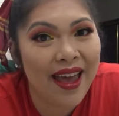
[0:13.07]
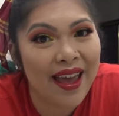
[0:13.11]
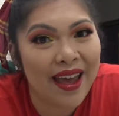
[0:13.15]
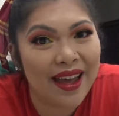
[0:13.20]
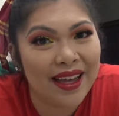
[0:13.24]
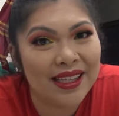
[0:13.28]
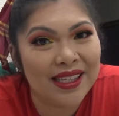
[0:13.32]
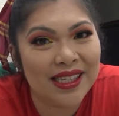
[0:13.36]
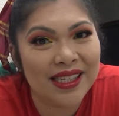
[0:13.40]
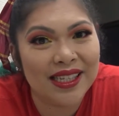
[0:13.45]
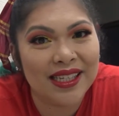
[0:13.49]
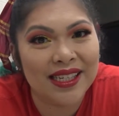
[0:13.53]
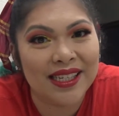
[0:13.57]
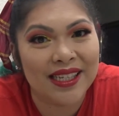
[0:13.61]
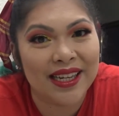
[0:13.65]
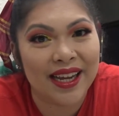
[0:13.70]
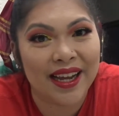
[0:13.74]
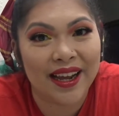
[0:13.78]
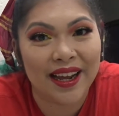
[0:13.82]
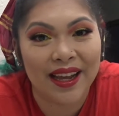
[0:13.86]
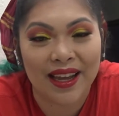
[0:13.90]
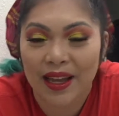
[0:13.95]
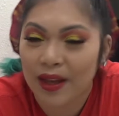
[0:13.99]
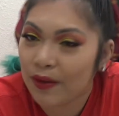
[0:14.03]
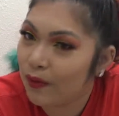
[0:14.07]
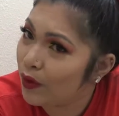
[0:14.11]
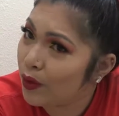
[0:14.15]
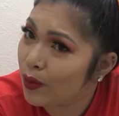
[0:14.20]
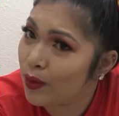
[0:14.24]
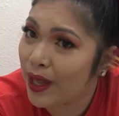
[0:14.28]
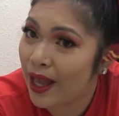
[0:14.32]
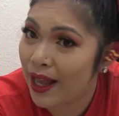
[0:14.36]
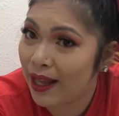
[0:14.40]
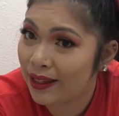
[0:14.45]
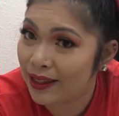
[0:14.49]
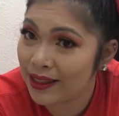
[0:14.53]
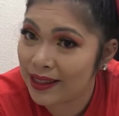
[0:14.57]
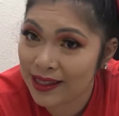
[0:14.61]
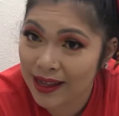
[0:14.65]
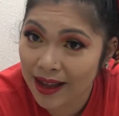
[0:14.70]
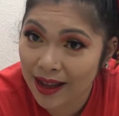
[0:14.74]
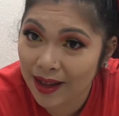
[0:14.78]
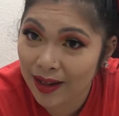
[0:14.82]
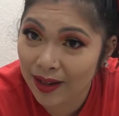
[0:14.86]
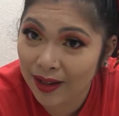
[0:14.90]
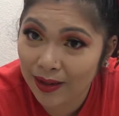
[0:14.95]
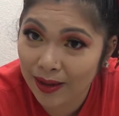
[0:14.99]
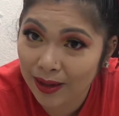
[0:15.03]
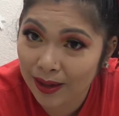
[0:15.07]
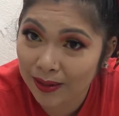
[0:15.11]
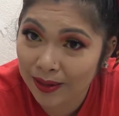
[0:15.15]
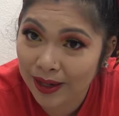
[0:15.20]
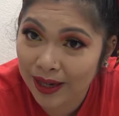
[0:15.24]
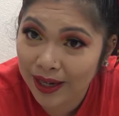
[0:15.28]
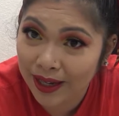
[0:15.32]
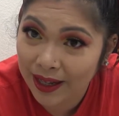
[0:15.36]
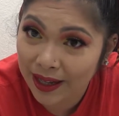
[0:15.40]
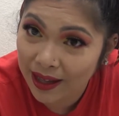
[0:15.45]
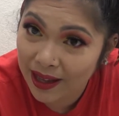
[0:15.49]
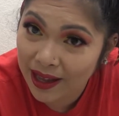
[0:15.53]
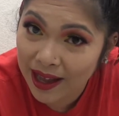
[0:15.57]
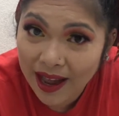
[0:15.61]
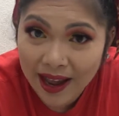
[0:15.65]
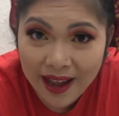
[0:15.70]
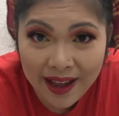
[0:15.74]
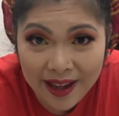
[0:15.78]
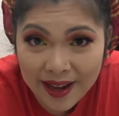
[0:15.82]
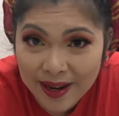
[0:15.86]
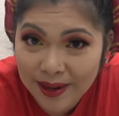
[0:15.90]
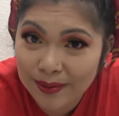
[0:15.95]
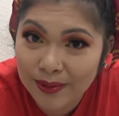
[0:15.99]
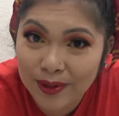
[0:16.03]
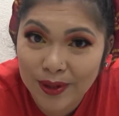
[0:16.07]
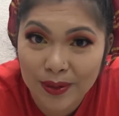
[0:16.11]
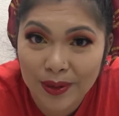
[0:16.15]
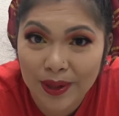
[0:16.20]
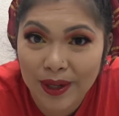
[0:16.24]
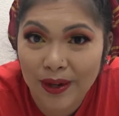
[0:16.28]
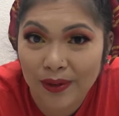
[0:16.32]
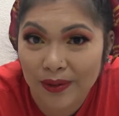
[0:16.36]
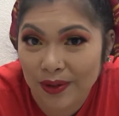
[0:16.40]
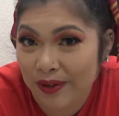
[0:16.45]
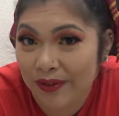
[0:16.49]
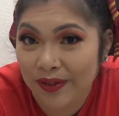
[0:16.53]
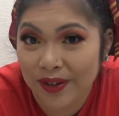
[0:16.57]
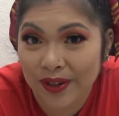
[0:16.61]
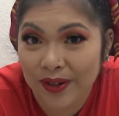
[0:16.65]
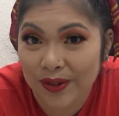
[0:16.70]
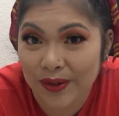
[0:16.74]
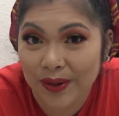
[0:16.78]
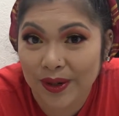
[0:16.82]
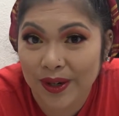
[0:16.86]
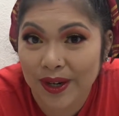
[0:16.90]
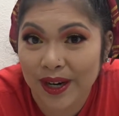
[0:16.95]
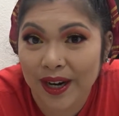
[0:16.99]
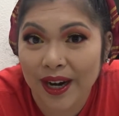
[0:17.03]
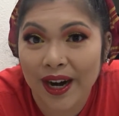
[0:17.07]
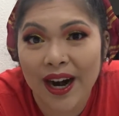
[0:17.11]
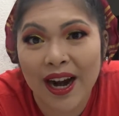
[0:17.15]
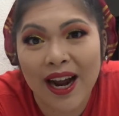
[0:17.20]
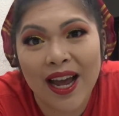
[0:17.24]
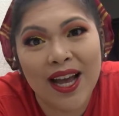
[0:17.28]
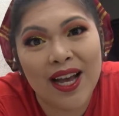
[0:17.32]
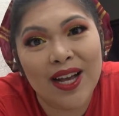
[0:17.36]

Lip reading: and today, if you can't tell already, I am doing Gryffindor.